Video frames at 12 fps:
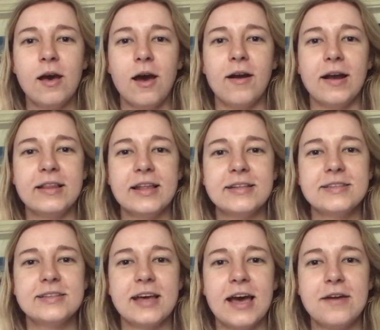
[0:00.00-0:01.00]
Alright, let's
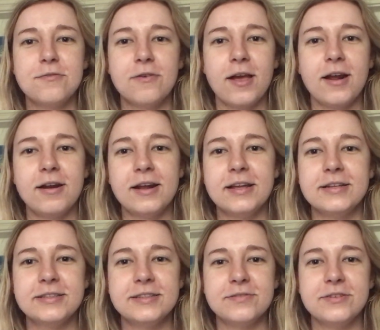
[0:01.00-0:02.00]
dive right on
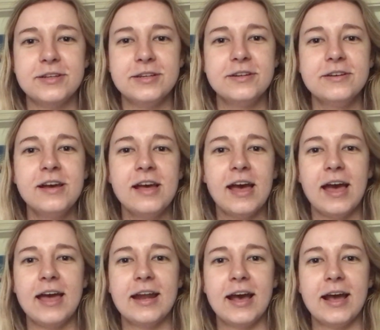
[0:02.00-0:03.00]
into the video
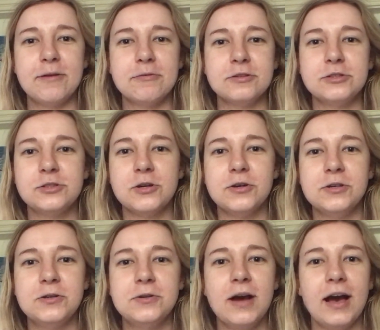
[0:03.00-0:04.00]
and I will show
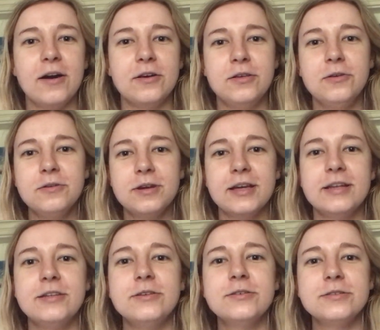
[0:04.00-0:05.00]
you how you
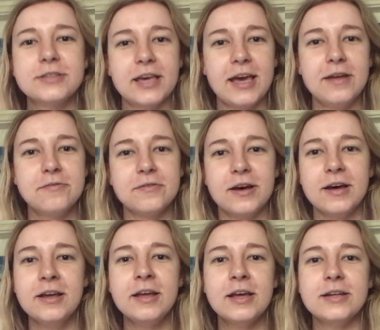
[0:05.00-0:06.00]
can use
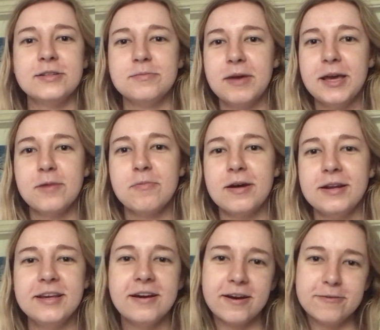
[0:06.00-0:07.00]
Canva to make
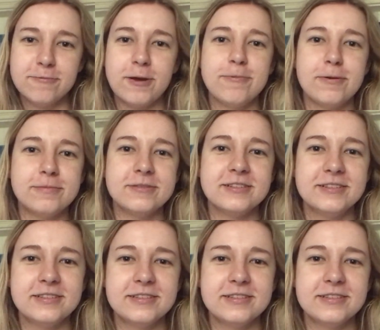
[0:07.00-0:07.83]
money on Redbubble.